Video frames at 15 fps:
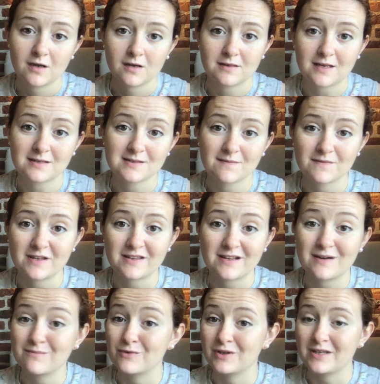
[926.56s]
that's something
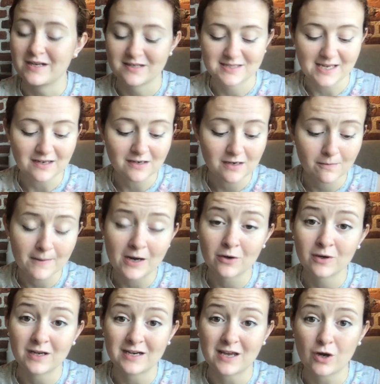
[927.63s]
that I'm really excited
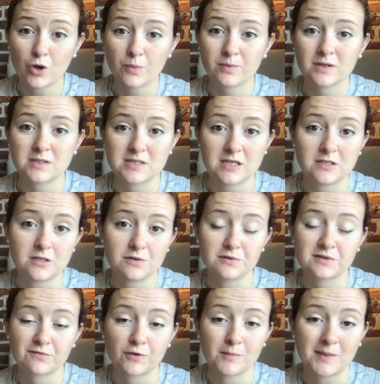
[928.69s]
about and I hope
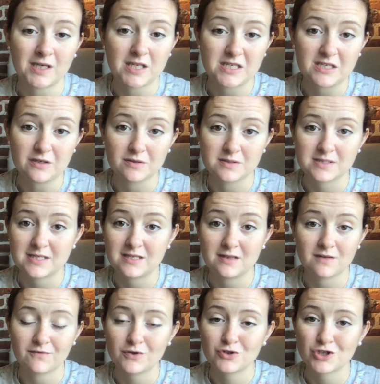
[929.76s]
continues for many years in
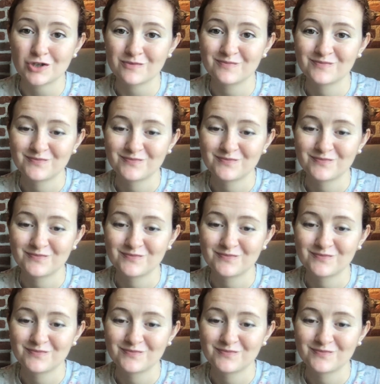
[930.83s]
the future.